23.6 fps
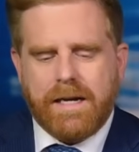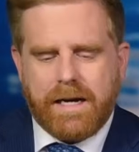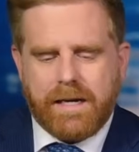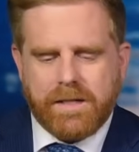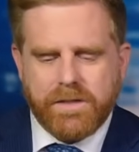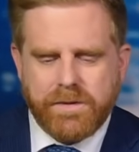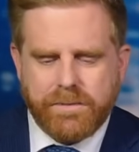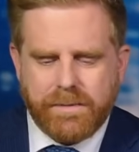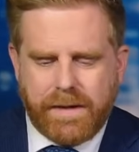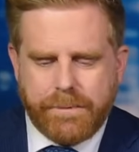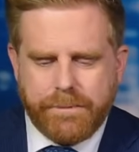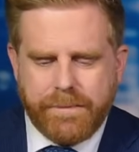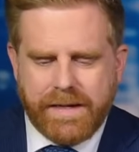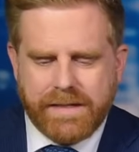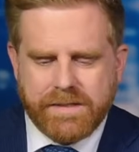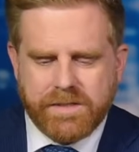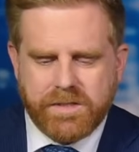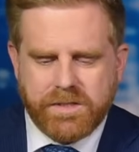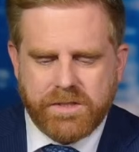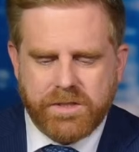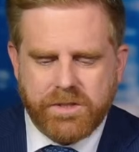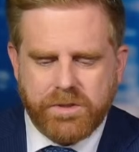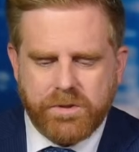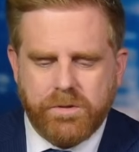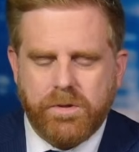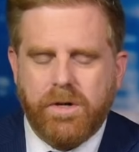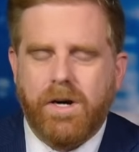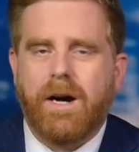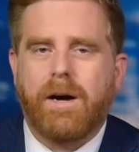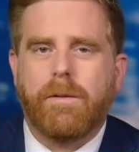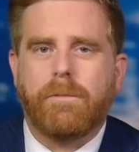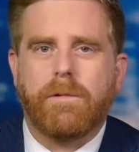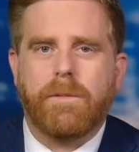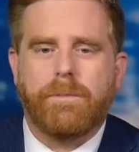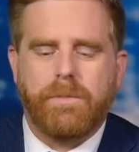I'll do my best to
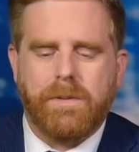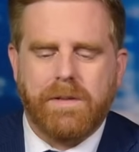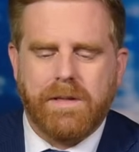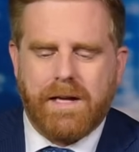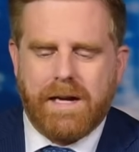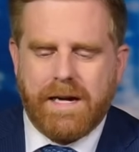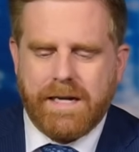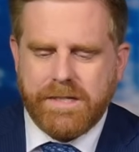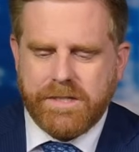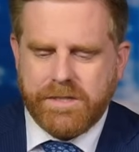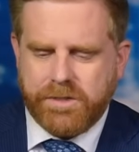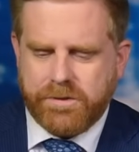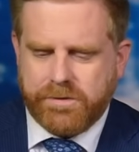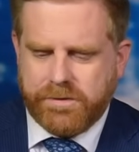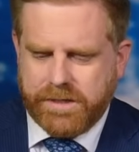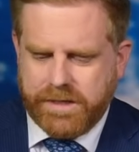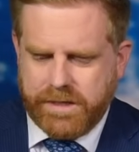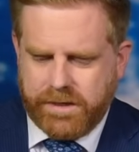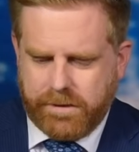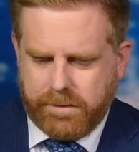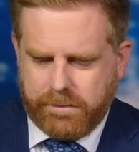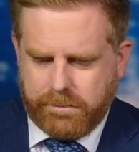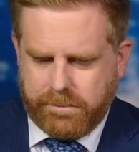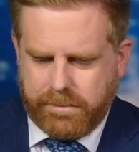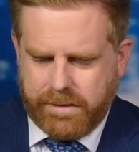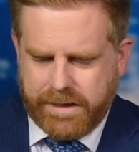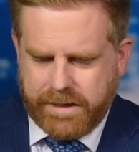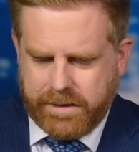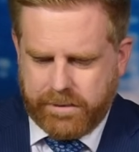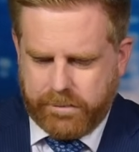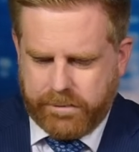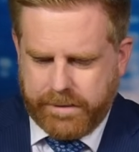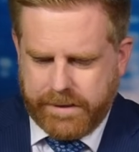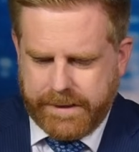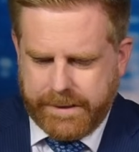uh, reply to you here right
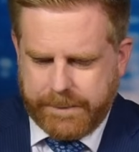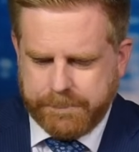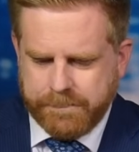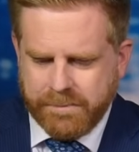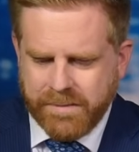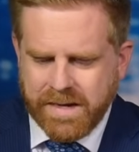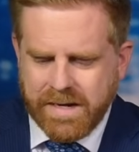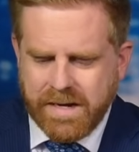away.